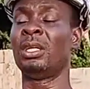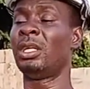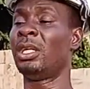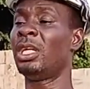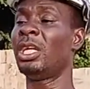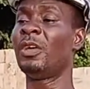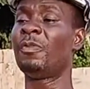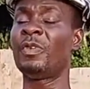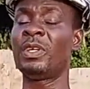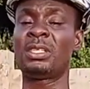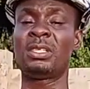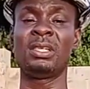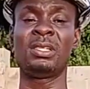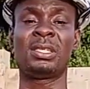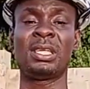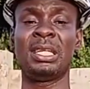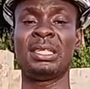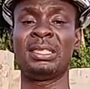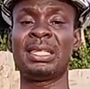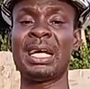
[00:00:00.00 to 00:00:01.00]
If it is
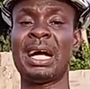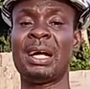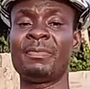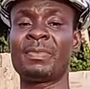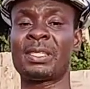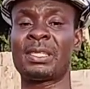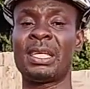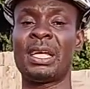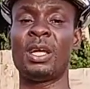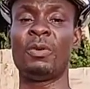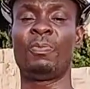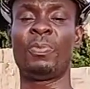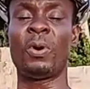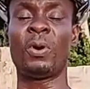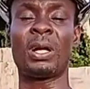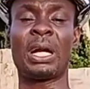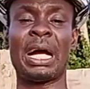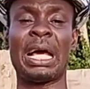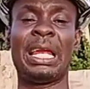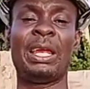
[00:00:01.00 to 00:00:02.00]
a downstairs
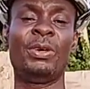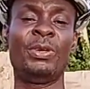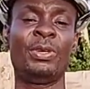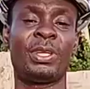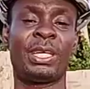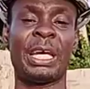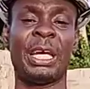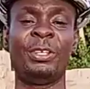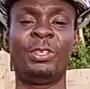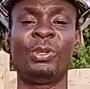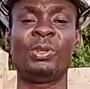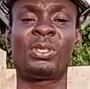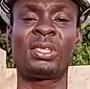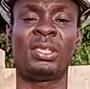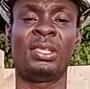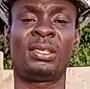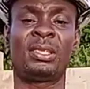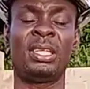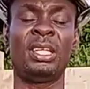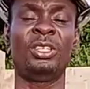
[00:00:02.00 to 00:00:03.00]
bungalow, you can use
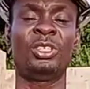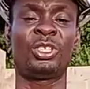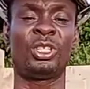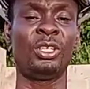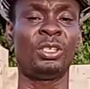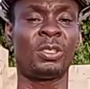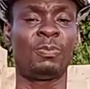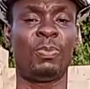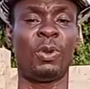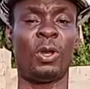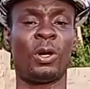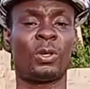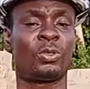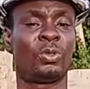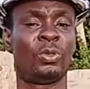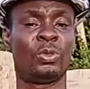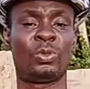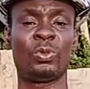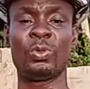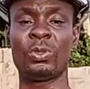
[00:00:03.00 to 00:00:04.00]
6 inches block to
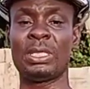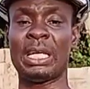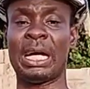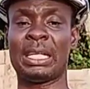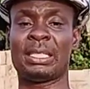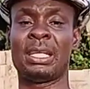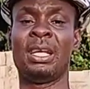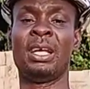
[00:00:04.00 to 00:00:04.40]
do that.